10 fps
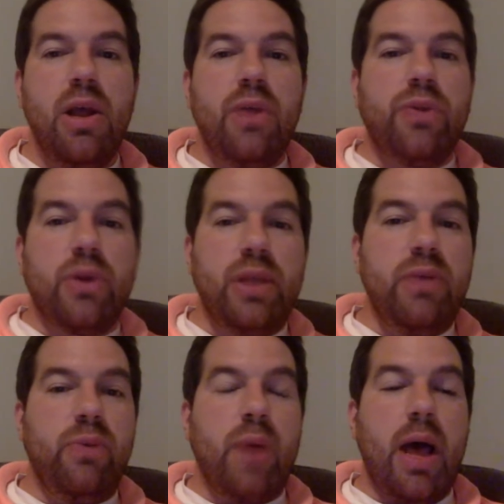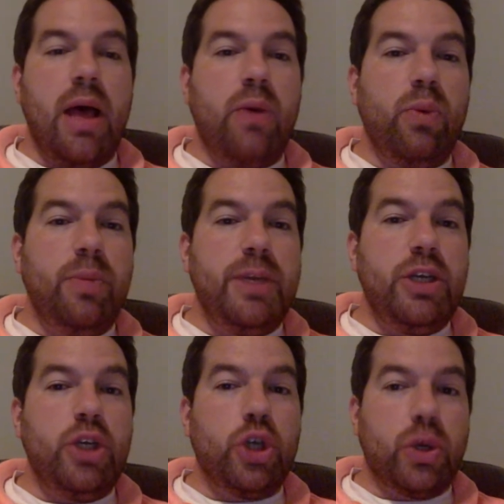Thirdly, we'll be
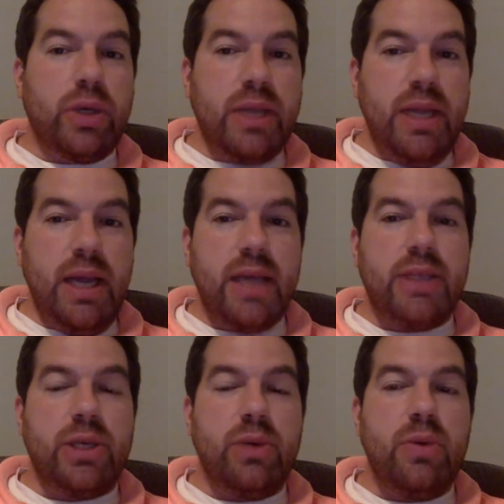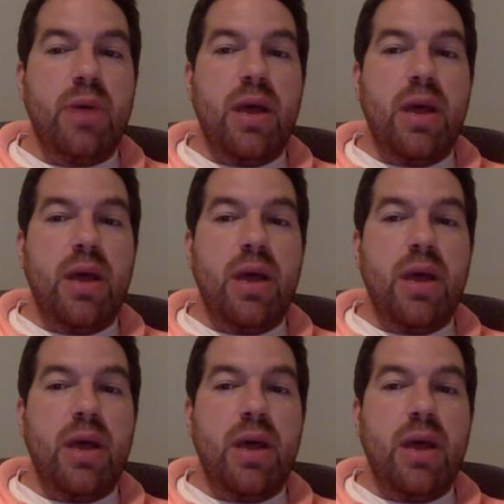journaling, and so